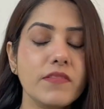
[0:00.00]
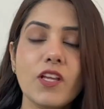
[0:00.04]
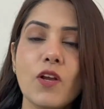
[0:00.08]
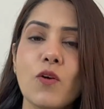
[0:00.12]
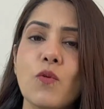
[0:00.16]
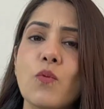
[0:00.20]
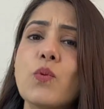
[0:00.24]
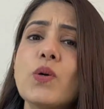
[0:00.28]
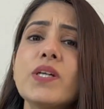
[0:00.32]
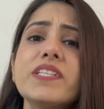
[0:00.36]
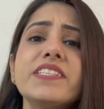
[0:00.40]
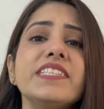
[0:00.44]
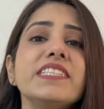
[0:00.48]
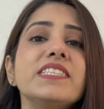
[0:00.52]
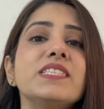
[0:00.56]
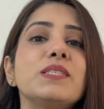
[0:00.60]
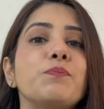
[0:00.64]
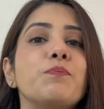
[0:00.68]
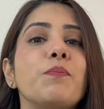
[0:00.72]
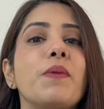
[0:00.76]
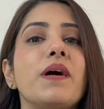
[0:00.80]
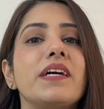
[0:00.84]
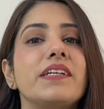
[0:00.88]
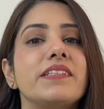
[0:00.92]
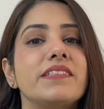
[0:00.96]
What is
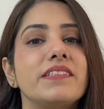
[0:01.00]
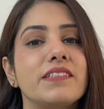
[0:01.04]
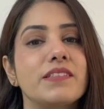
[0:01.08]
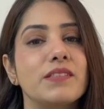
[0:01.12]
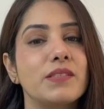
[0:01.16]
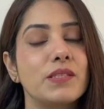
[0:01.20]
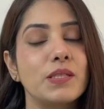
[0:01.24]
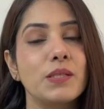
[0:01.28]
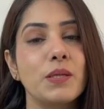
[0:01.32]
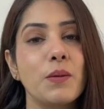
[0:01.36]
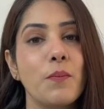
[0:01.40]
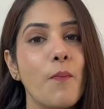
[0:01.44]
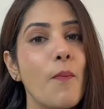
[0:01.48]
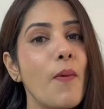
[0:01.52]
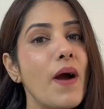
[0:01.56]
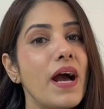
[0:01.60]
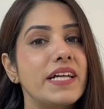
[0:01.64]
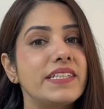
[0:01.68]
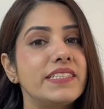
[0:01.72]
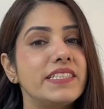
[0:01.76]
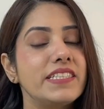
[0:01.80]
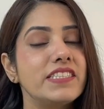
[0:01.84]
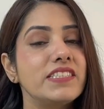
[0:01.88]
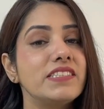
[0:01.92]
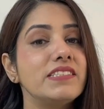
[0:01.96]
manner?
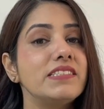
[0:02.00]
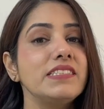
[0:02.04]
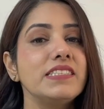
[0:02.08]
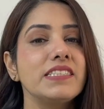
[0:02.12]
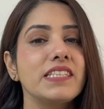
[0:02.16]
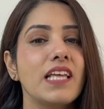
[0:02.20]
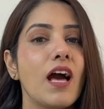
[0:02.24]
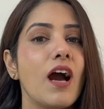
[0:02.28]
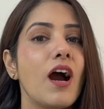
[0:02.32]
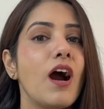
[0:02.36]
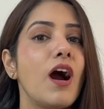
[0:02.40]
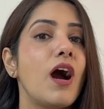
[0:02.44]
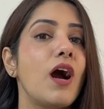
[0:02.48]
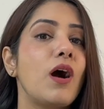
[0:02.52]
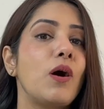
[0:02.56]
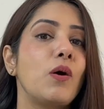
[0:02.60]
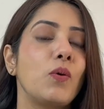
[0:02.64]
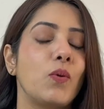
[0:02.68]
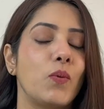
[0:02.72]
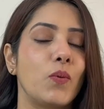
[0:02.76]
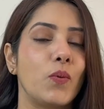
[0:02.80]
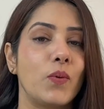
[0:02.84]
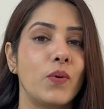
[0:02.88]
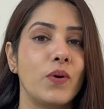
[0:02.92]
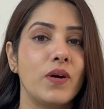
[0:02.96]
Manner is
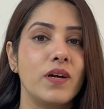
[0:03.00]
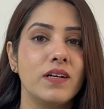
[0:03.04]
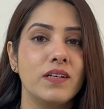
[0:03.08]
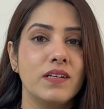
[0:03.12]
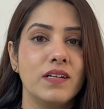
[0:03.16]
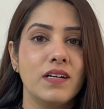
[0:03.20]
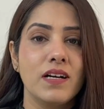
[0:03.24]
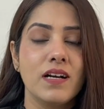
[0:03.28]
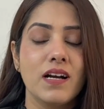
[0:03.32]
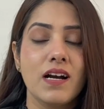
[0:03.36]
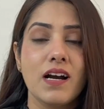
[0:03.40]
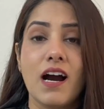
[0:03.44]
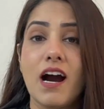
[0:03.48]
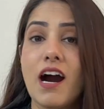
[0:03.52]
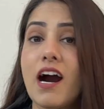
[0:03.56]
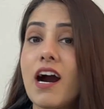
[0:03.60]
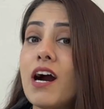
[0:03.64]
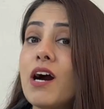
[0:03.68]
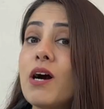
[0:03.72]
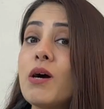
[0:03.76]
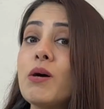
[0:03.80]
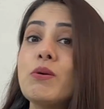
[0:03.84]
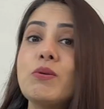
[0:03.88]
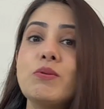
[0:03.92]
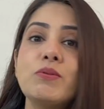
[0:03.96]
how.
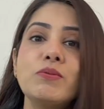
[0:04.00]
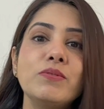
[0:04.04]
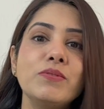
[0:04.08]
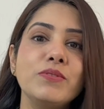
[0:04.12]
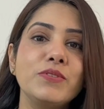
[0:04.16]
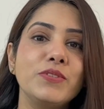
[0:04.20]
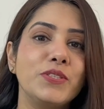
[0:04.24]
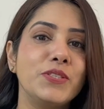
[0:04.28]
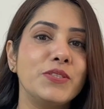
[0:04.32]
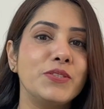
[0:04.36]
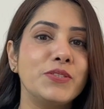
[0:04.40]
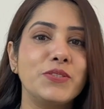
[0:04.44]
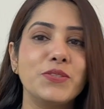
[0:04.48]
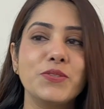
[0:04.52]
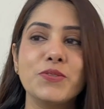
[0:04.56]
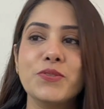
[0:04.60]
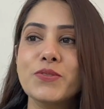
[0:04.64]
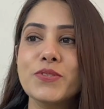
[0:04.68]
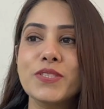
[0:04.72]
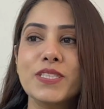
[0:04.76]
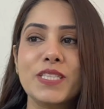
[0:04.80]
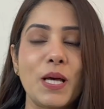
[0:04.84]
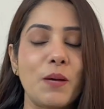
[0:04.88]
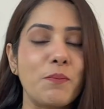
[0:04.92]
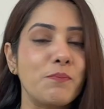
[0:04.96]
How you do
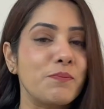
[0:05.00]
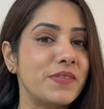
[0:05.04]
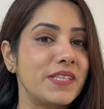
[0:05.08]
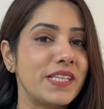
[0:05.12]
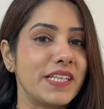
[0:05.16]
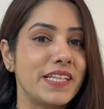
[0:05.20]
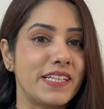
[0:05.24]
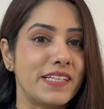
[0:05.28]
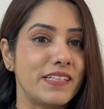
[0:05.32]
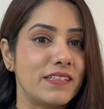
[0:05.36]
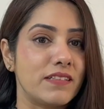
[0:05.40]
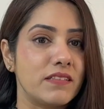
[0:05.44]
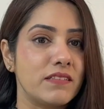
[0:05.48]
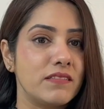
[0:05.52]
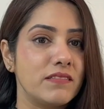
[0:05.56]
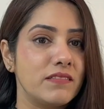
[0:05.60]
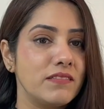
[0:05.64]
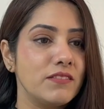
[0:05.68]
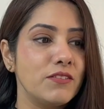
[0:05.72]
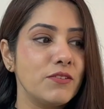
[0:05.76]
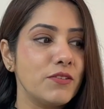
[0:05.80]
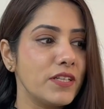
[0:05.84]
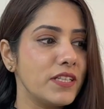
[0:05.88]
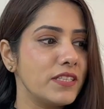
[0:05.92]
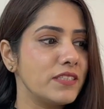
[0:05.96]
something.
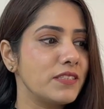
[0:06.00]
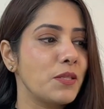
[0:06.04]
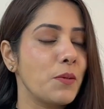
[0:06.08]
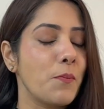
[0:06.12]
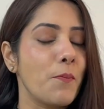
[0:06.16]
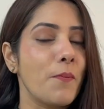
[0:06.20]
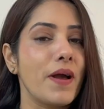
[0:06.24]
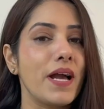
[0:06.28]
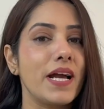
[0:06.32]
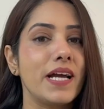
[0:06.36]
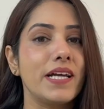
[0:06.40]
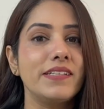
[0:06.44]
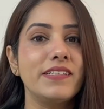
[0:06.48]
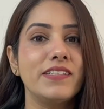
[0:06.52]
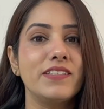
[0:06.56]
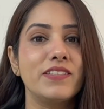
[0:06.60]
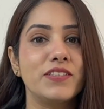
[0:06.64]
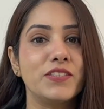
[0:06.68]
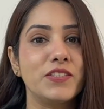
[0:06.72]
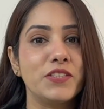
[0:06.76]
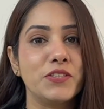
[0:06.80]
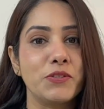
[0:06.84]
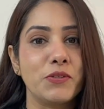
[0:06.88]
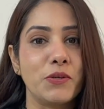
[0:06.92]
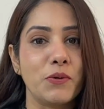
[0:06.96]
Look at the manner
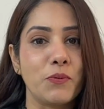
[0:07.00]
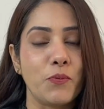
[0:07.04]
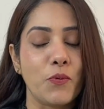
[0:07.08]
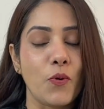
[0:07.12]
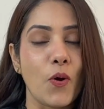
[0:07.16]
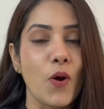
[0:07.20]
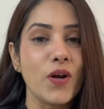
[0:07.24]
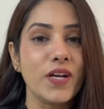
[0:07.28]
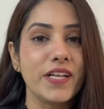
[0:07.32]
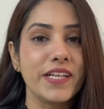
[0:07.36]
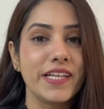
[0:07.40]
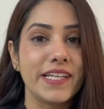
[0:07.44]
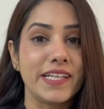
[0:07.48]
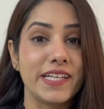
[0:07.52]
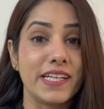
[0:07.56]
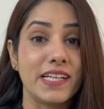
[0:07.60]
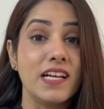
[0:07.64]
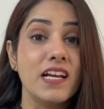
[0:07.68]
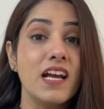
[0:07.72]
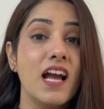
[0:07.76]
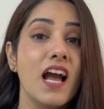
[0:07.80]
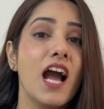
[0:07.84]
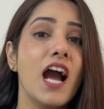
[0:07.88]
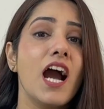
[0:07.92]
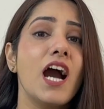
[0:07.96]
you are walking.
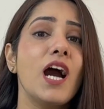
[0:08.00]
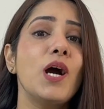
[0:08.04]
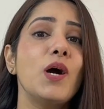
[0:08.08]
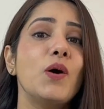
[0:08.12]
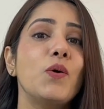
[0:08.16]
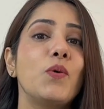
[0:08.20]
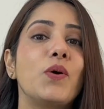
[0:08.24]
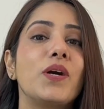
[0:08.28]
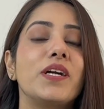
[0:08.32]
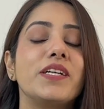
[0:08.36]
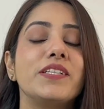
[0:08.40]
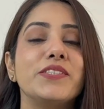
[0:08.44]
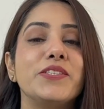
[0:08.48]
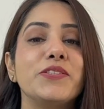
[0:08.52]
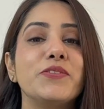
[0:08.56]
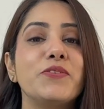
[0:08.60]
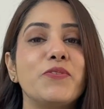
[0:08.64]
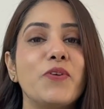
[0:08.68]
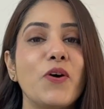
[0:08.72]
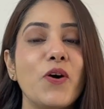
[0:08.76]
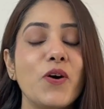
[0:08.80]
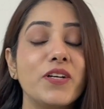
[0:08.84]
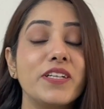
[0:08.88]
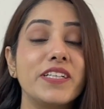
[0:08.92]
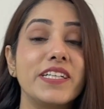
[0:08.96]
How are you
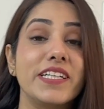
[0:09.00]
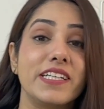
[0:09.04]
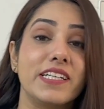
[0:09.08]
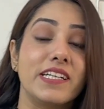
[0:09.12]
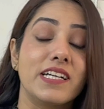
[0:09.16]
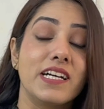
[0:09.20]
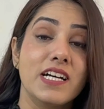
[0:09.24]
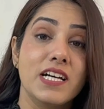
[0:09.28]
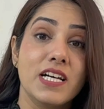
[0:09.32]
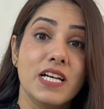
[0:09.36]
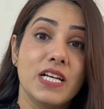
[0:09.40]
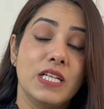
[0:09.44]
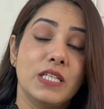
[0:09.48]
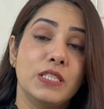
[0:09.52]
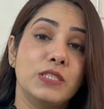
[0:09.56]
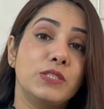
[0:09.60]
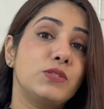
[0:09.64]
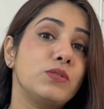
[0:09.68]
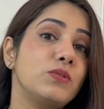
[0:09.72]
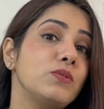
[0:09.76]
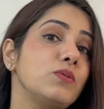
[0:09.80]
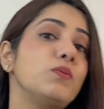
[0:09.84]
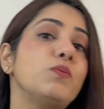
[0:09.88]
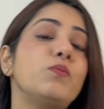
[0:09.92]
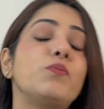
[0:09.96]
walking?
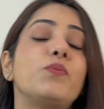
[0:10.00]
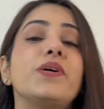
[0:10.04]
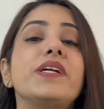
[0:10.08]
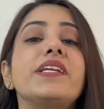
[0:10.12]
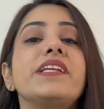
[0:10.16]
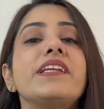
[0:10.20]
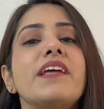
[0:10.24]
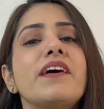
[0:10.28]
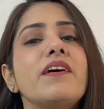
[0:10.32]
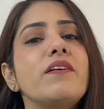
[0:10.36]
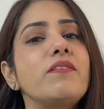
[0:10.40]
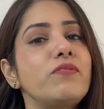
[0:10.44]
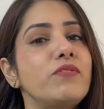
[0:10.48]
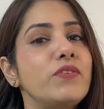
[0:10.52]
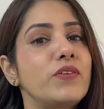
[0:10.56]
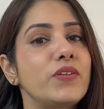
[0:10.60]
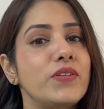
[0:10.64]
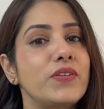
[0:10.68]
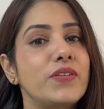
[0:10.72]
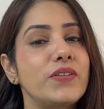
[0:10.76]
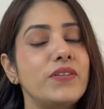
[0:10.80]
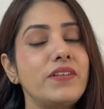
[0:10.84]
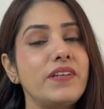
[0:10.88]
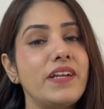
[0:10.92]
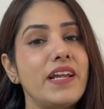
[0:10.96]
So
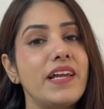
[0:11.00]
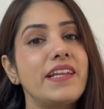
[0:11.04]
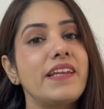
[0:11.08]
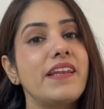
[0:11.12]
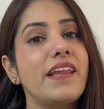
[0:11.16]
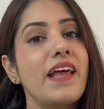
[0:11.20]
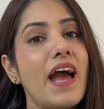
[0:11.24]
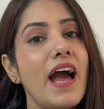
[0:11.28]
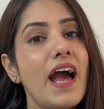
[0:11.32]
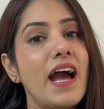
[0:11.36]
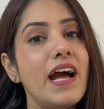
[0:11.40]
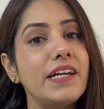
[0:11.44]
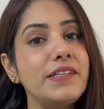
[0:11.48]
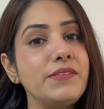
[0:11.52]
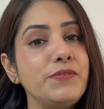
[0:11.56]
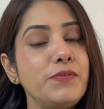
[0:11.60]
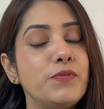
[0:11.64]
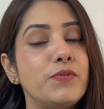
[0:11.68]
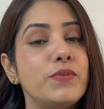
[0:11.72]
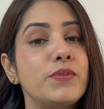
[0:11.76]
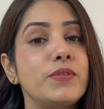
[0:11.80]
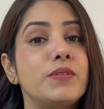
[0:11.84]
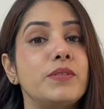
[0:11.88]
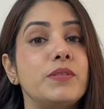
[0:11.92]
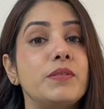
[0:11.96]
whenever an
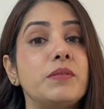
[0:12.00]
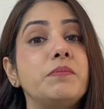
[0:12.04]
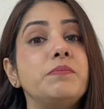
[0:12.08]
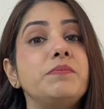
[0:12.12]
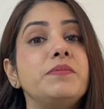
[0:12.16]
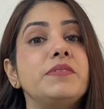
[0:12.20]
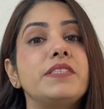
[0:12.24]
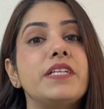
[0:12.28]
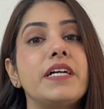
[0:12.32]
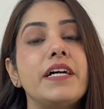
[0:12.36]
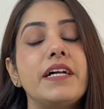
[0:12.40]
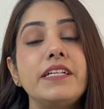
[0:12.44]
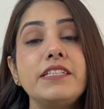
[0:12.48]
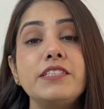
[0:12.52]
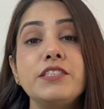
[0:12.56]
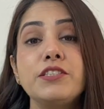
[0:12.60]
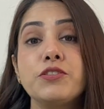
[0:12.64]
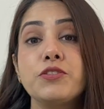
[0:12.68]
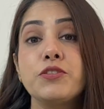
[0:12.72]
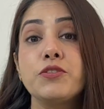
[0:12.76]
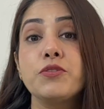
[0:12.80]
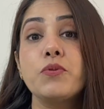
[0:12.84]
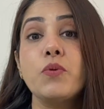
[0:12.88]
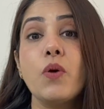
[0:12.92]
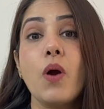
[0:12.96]
adverb tells
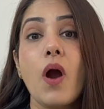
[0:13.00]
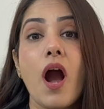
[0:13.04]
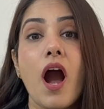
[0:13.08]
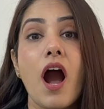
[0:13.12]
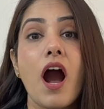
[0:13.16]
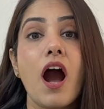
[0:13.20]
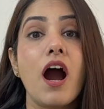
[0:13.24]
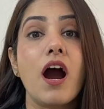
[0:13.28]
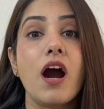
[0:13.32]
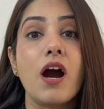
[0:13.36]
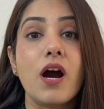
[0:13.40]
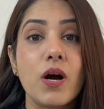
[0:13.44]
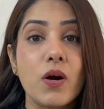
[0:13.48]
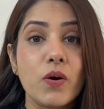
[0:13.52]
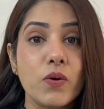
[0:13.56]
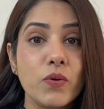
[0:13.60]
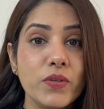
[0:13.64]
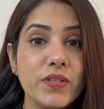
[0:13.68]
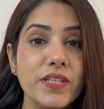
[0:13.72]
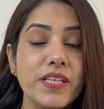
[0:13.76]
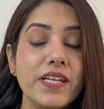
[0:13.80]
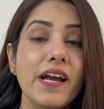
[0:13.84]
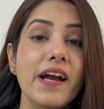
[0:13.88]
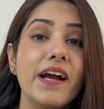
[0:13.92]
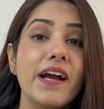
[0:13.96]
you how the